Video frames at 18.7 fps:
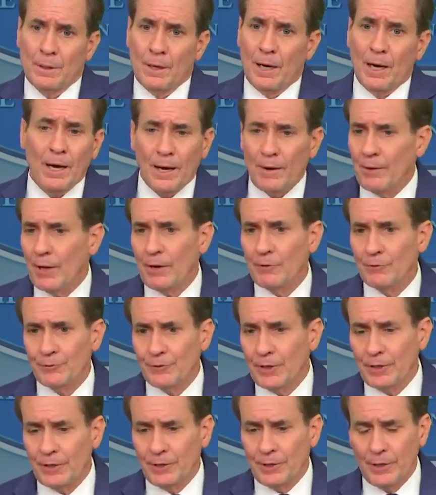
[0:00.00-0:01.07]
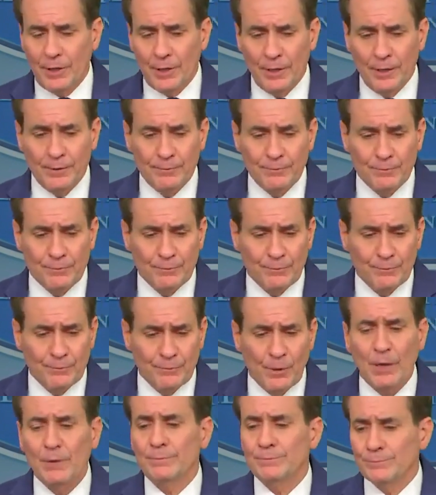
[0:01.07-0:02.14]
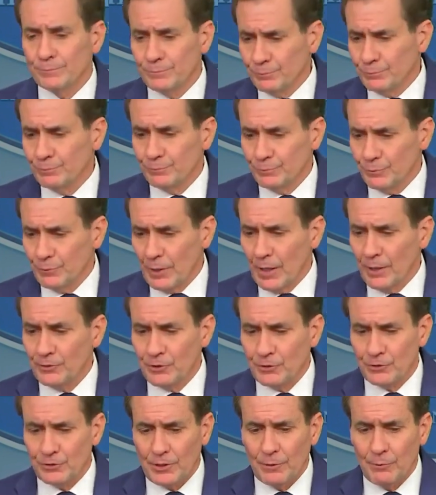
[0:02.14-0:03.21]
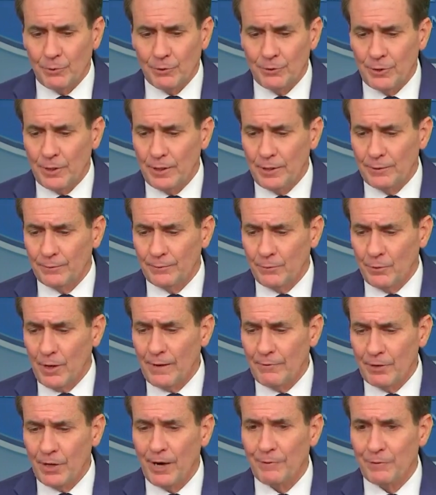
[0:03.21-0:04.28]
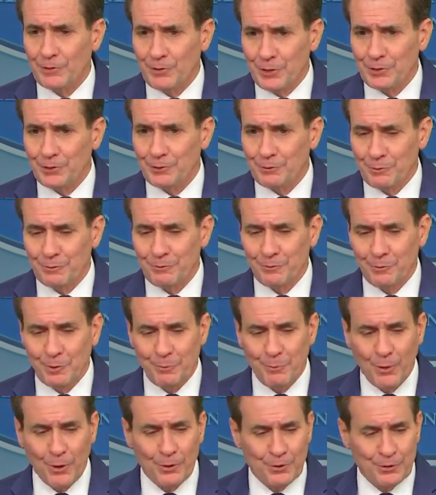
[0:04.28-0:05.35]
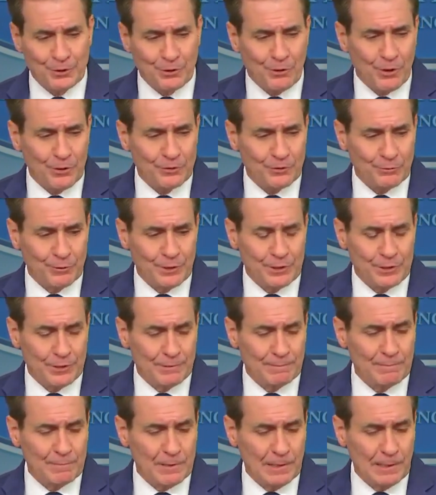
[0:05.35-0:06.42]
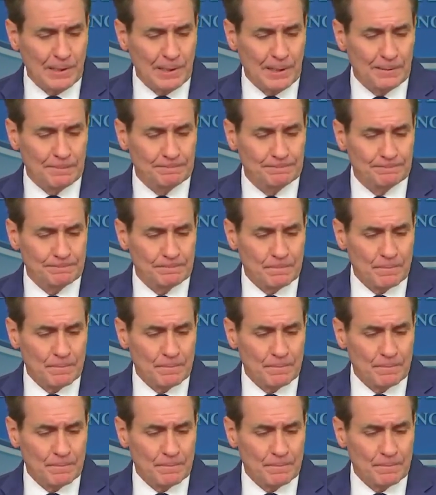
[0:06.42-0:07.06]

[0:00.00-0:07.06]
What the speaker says: I don't think, I'll just say we're having conversations with partners across the region, and